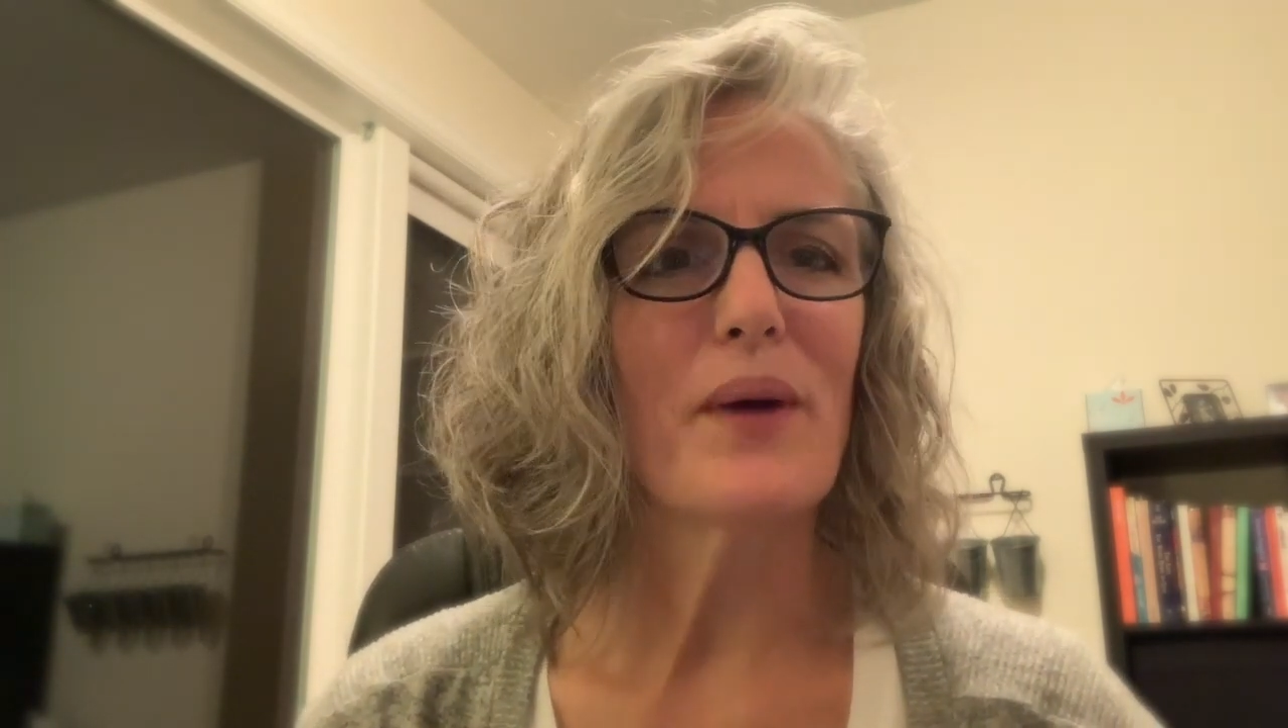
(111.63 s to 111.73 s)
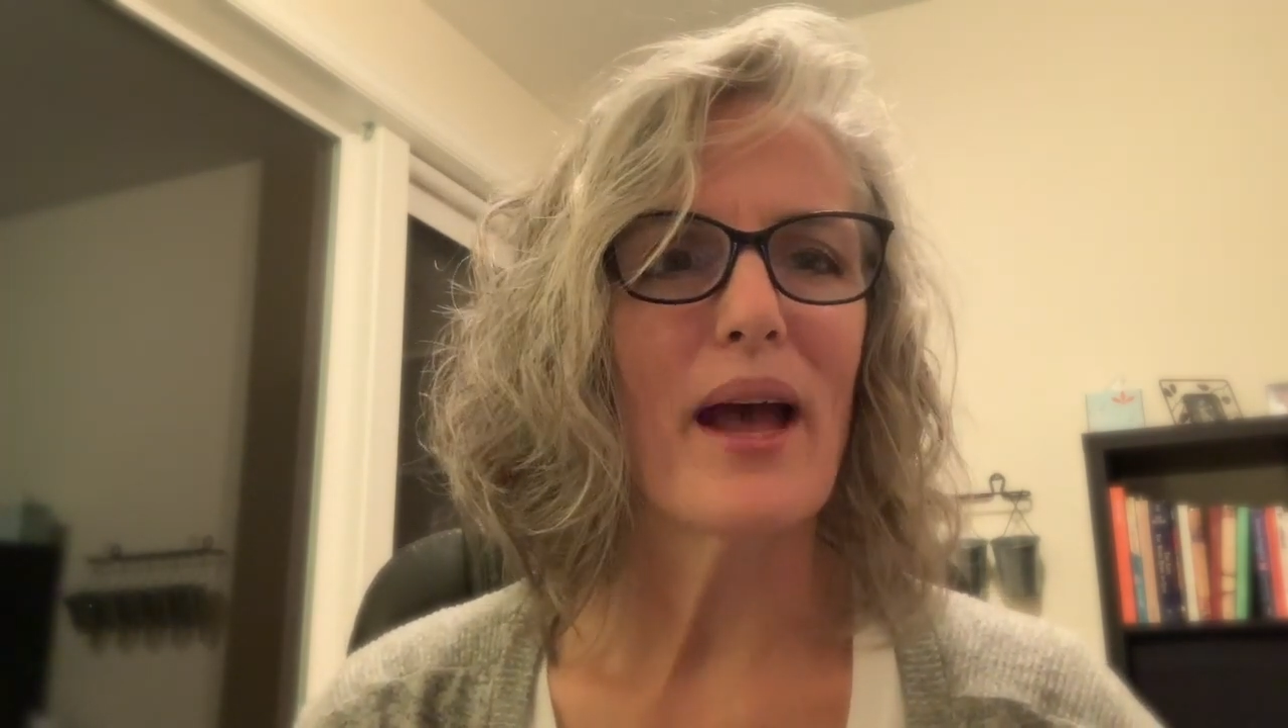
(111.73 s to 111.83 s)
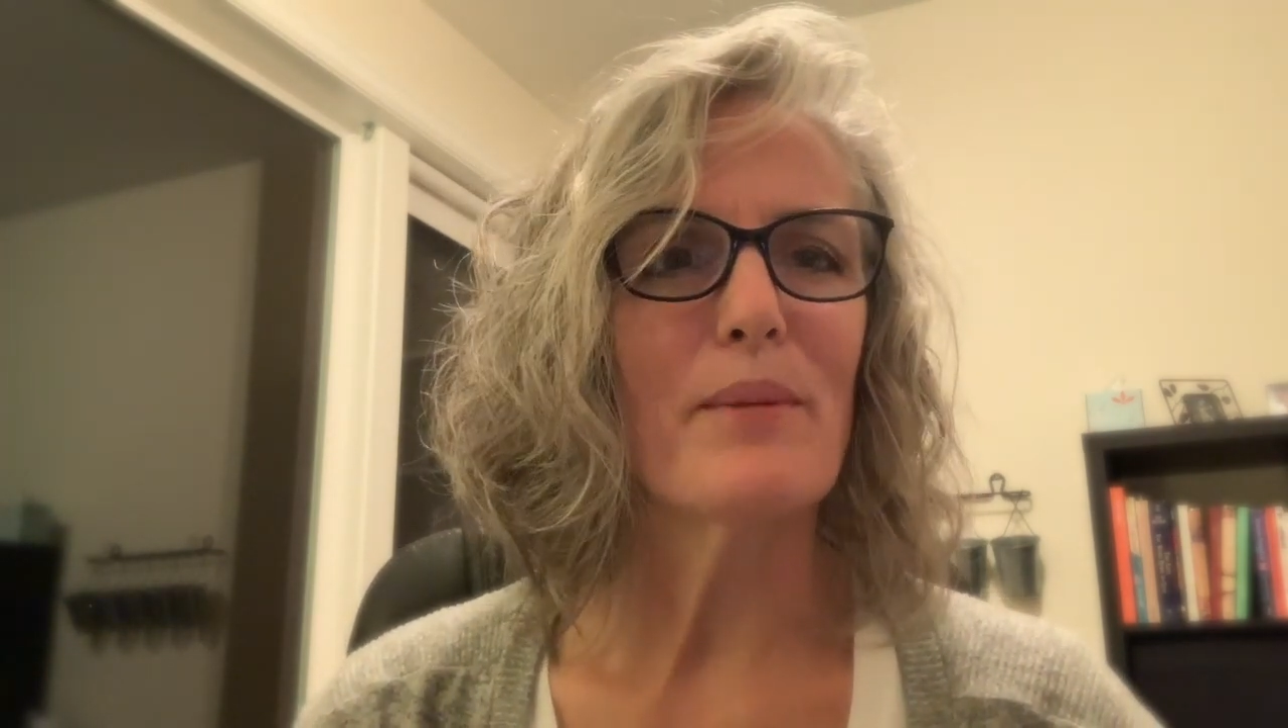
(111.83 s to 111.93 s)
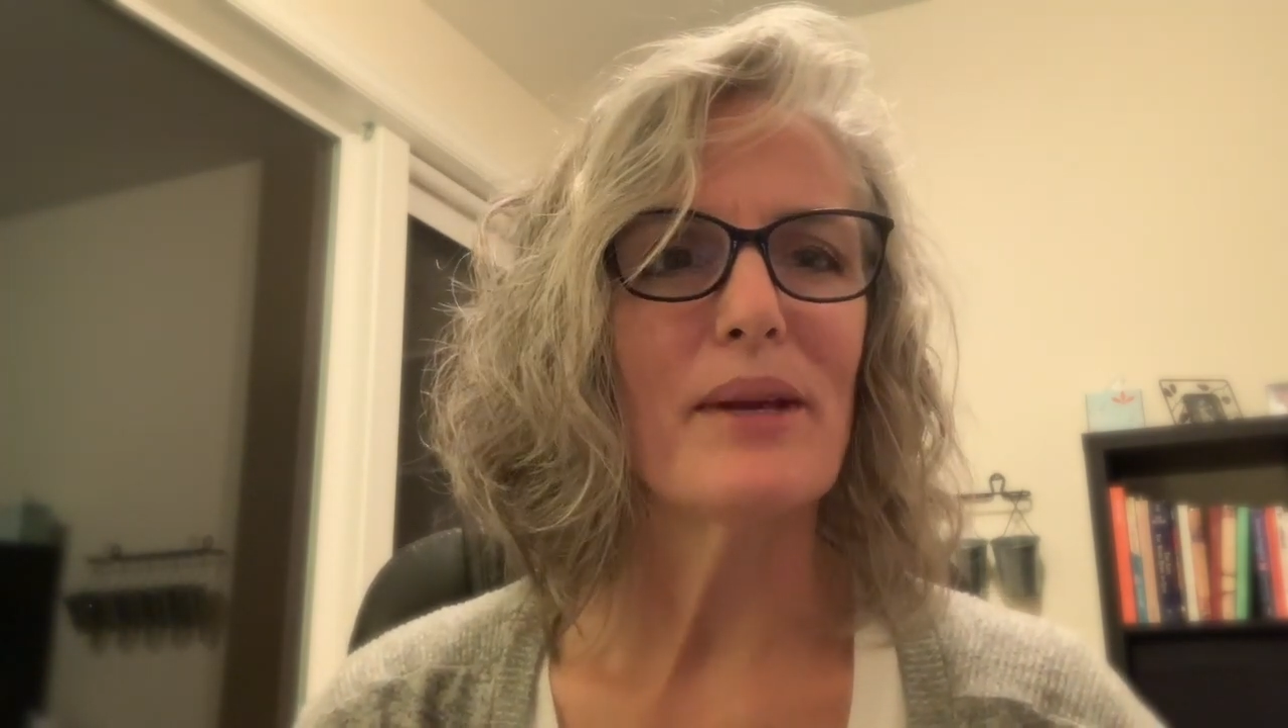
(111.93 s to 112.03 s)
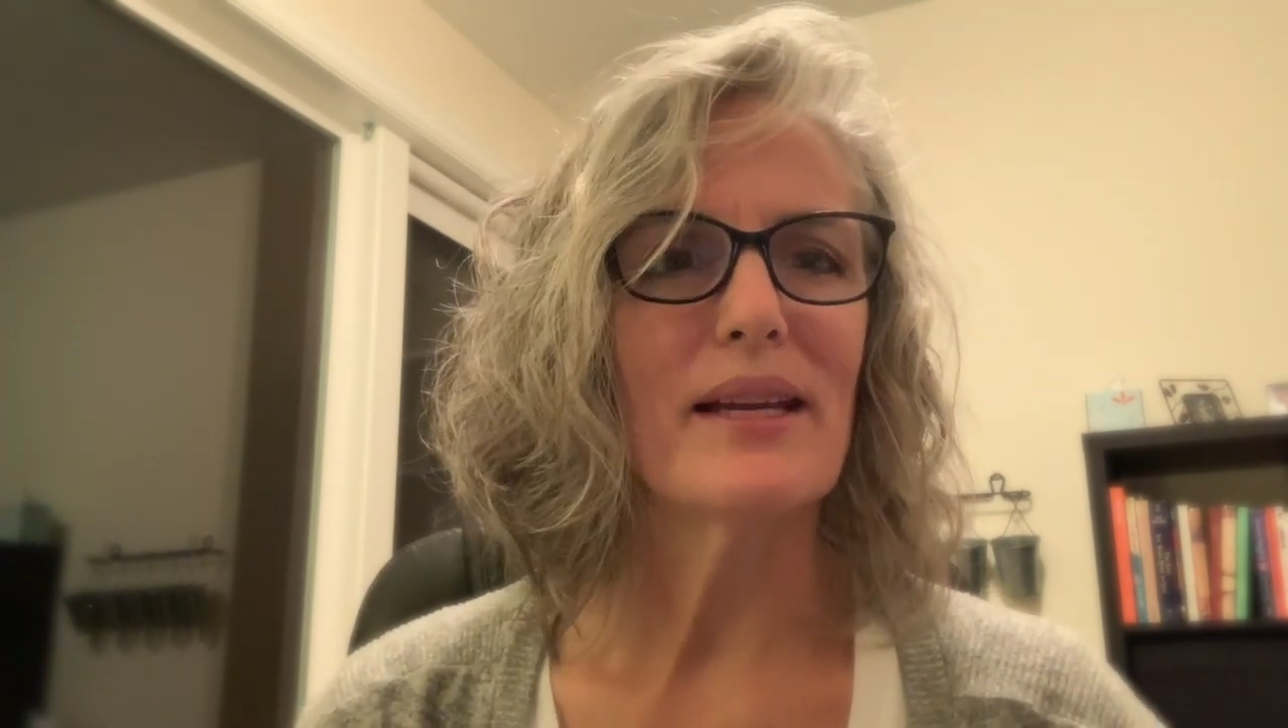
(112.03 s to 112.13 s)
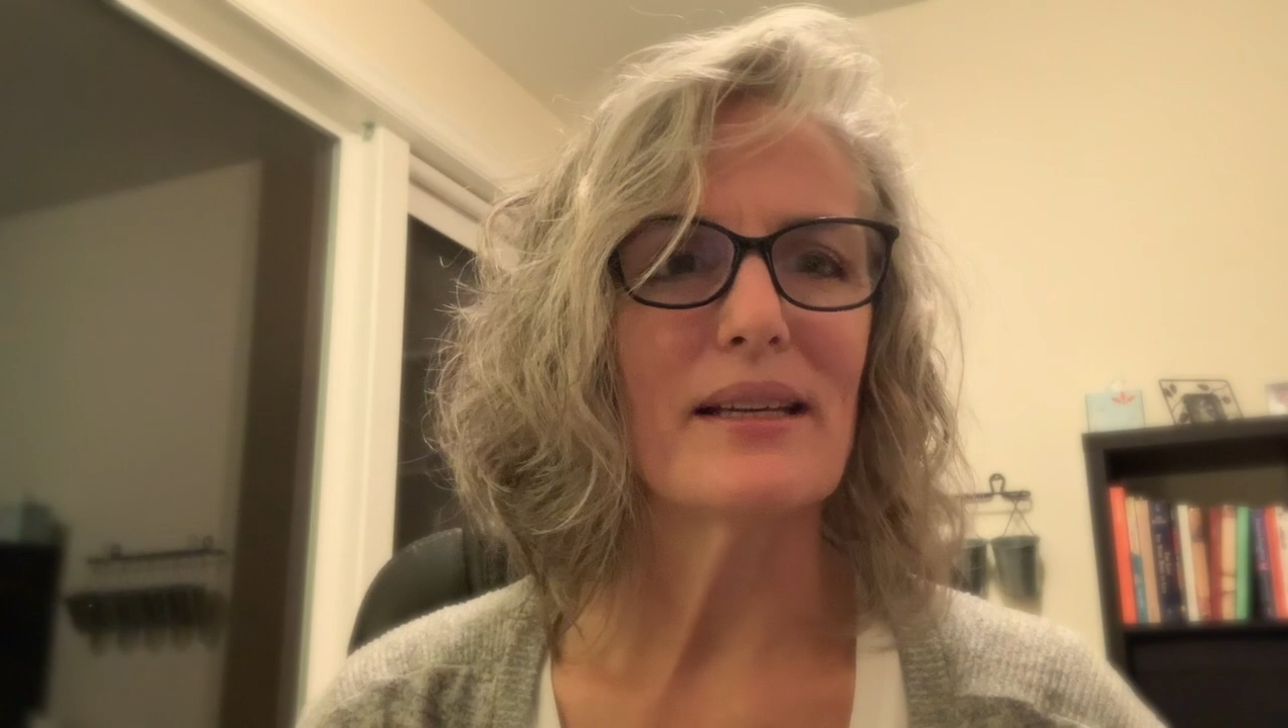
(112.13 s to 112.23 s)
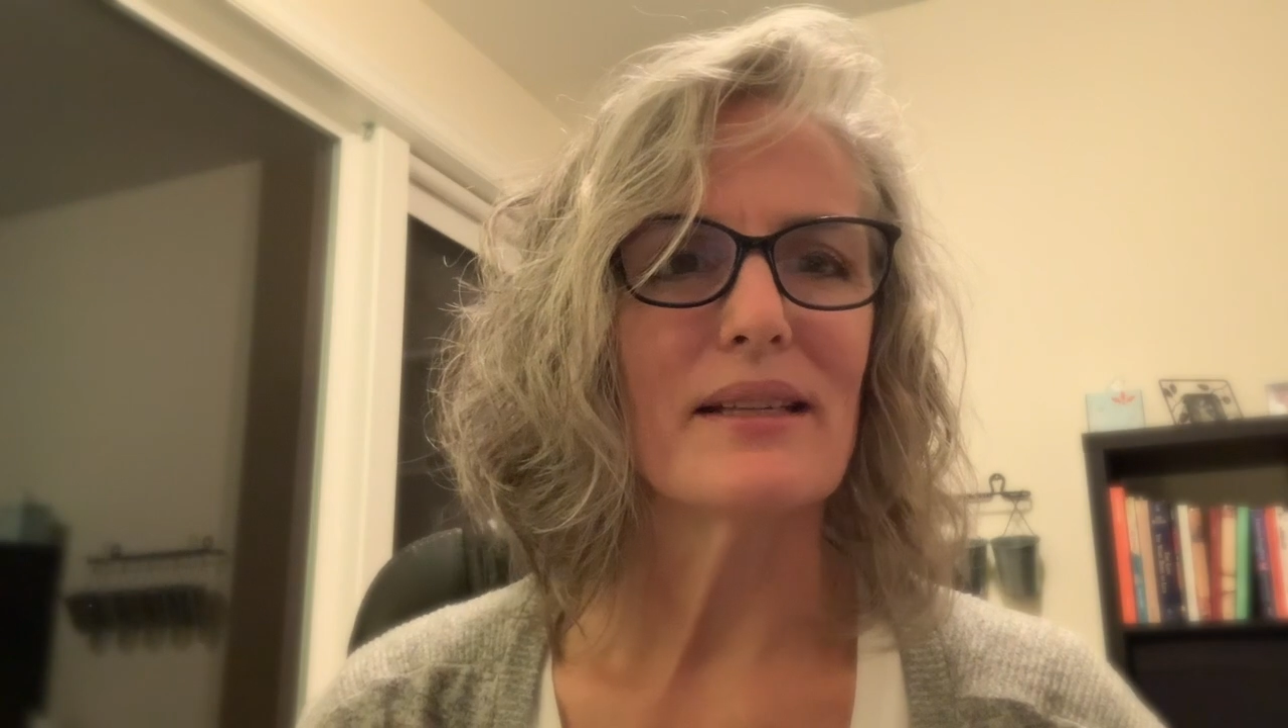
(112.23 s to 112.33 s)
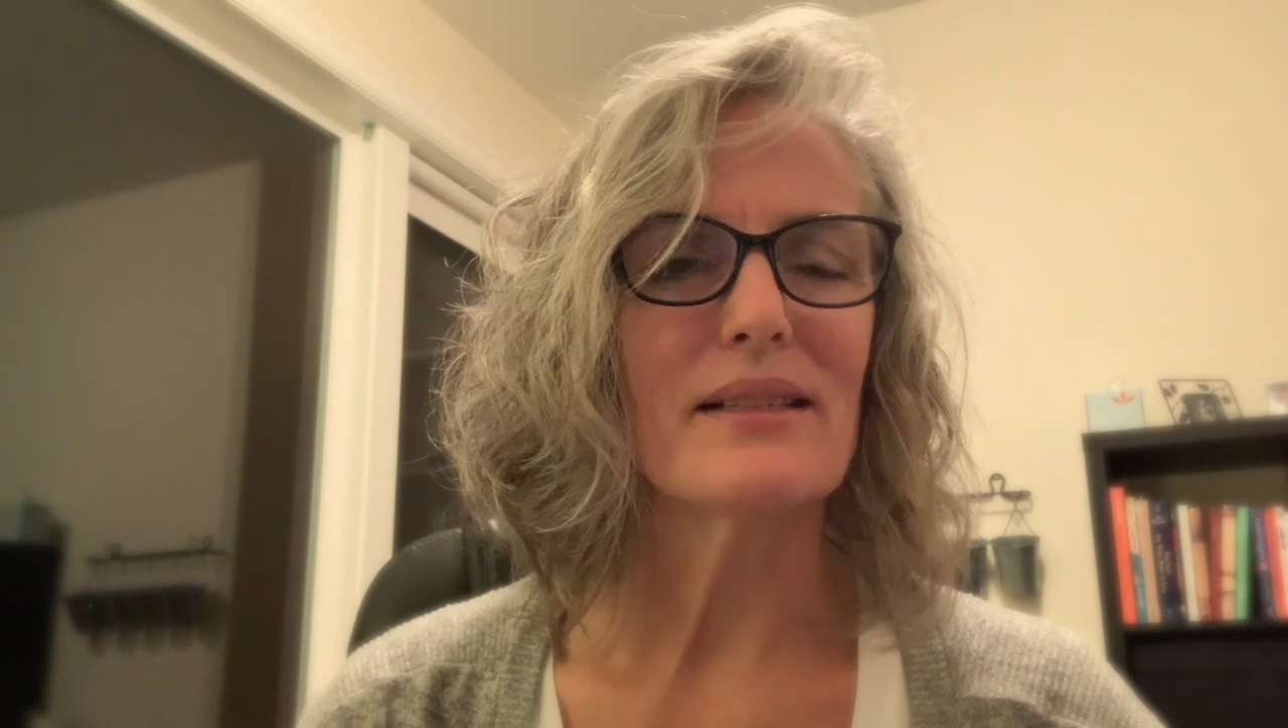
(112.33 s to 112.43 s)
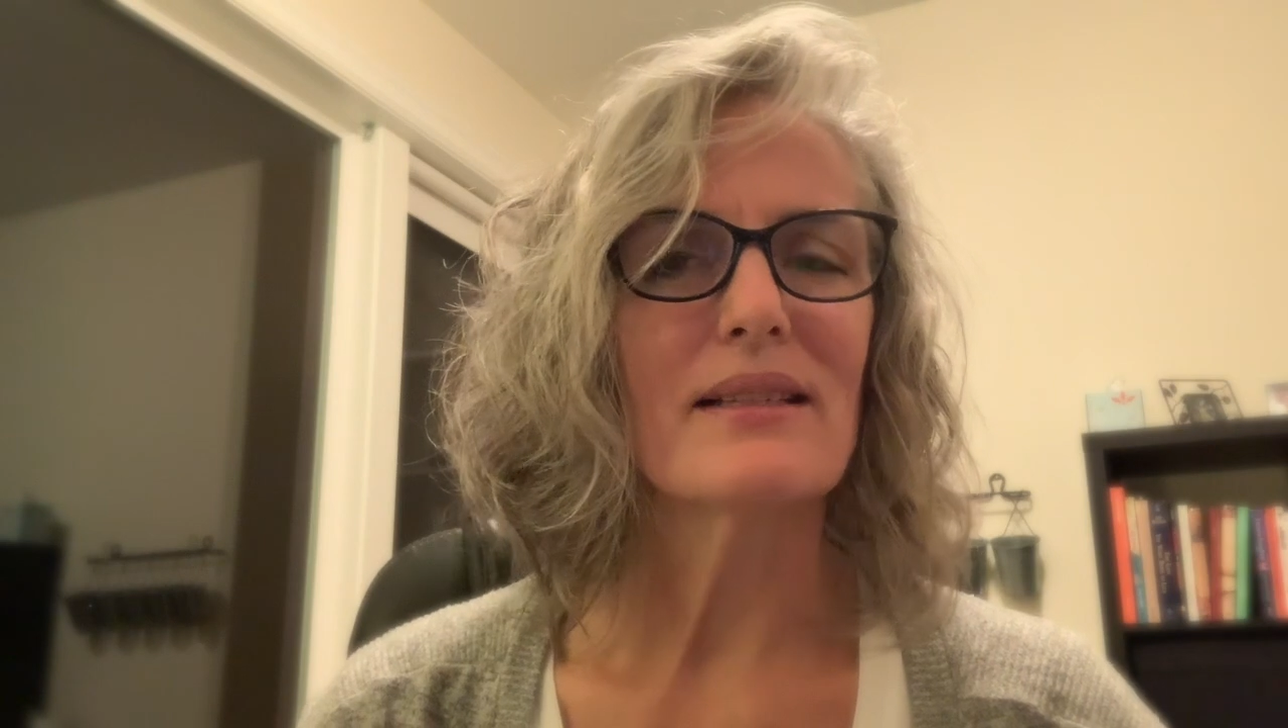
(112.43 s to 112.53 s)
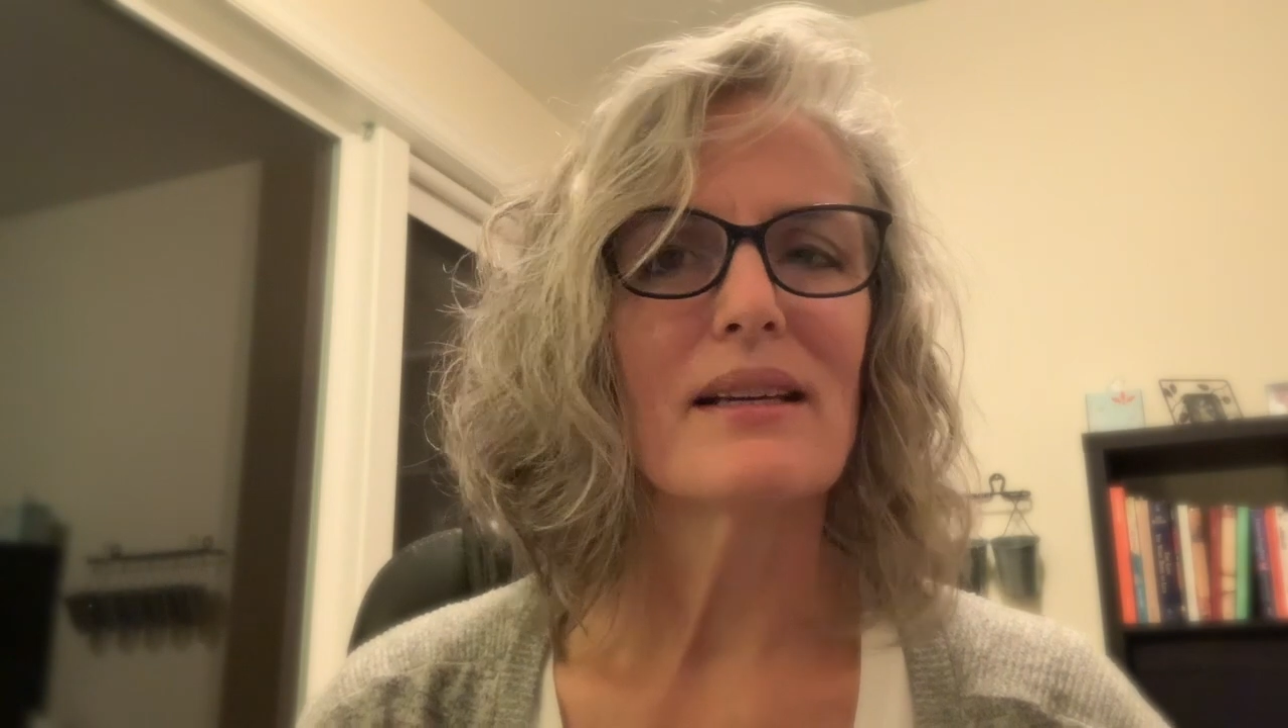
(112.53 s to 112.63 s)
Abby
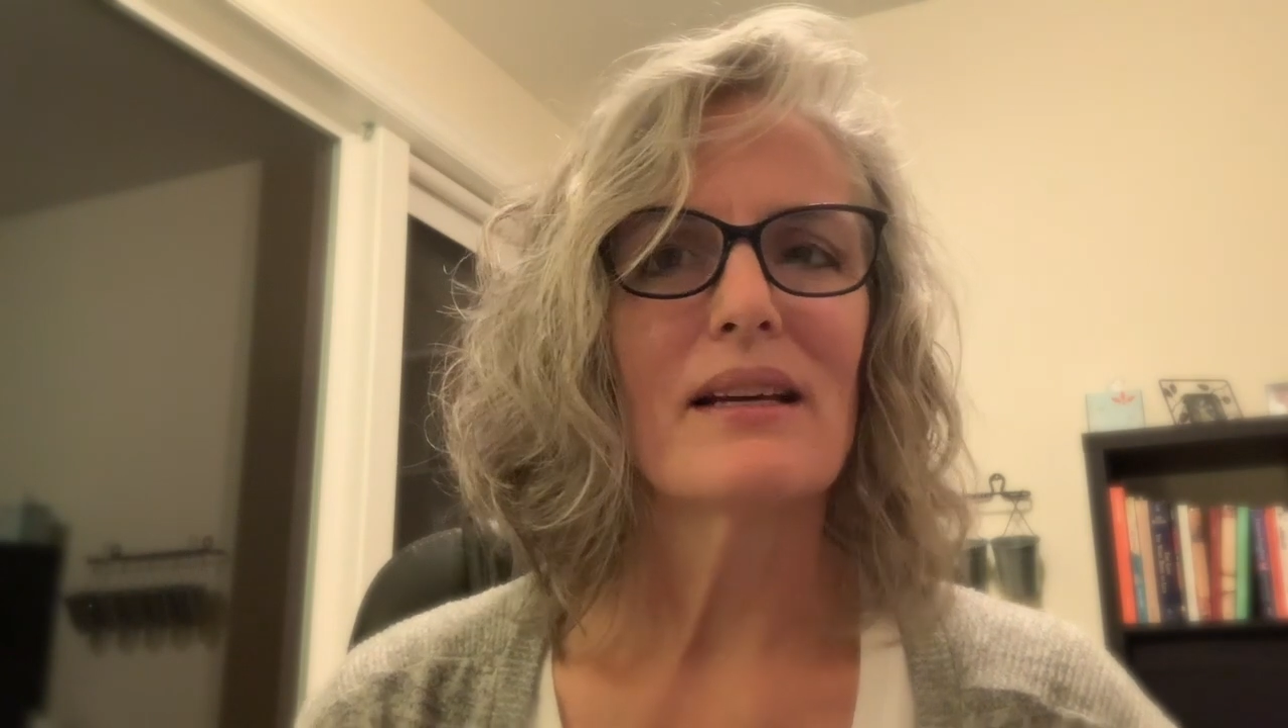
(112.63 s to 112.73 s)
is,